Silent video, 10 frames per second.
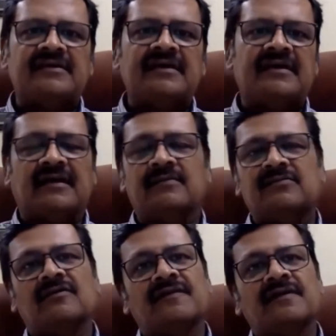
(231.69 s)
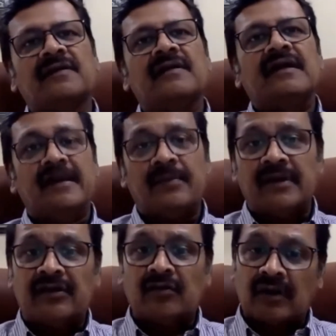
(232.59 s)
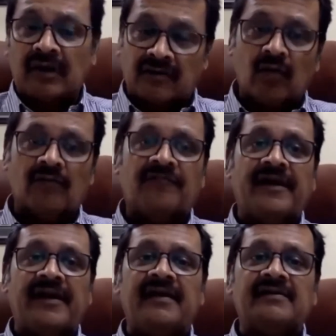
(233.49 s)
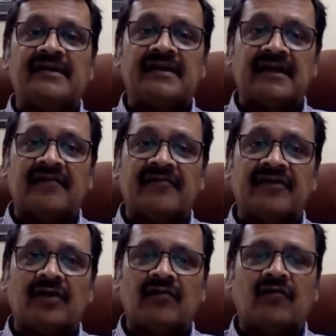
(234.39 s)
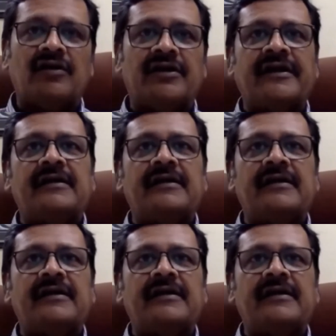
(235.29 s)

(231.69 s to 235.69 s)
in terms of ability to control failures and delivery on quality.